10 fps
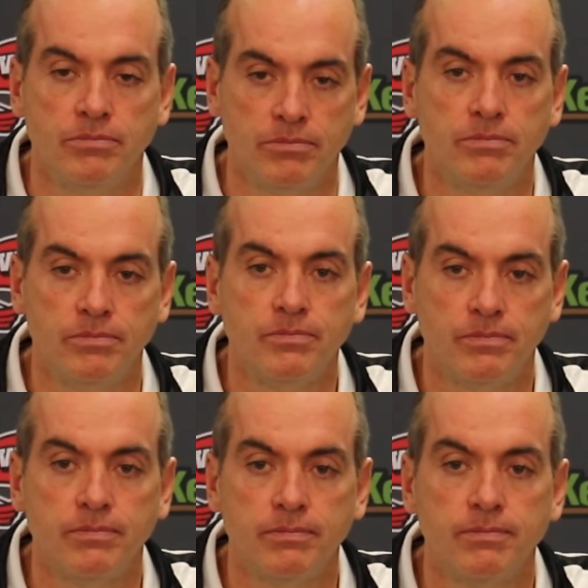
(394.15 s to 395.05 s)
but you also
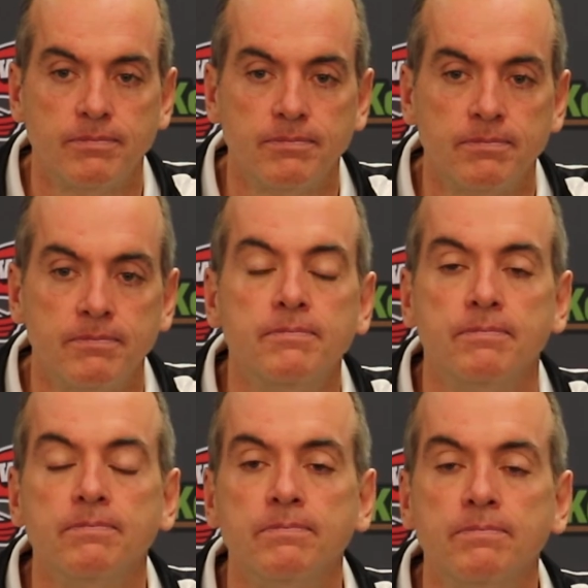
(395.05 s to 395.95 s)
had Logan Kale,
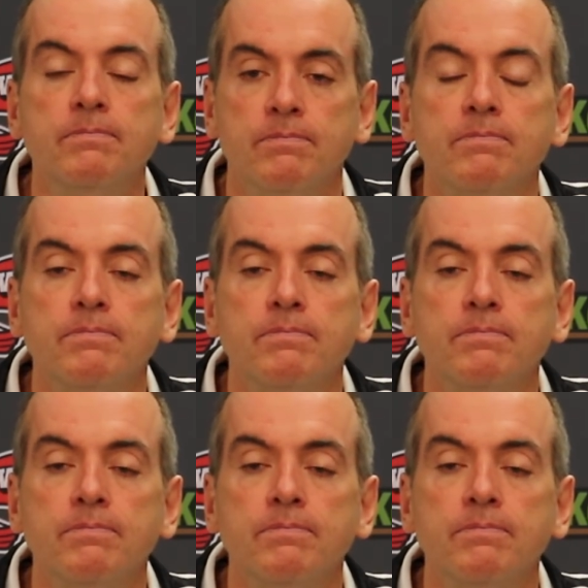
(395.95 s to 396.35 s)
Najee mm-hmm.